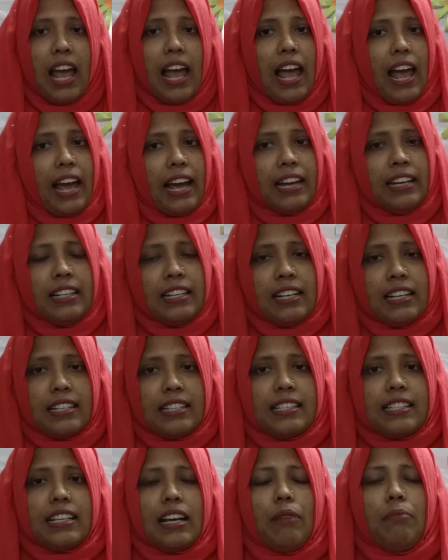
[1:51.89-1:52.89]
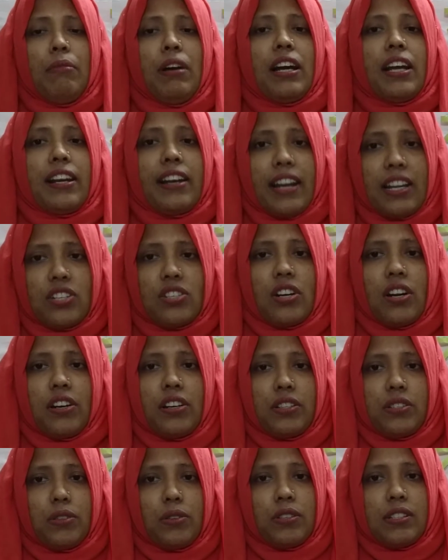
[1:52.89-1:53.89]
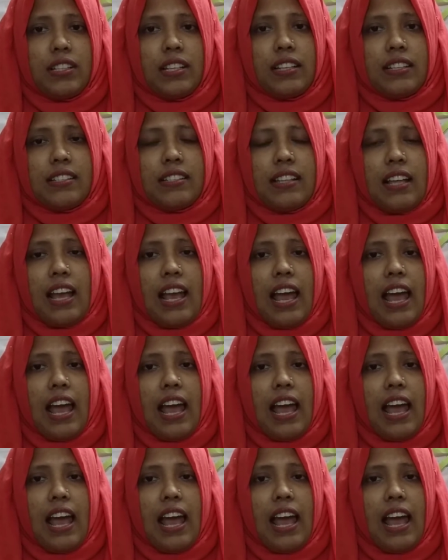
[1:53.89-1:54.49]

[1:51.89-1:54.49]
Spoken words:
and some natural resources,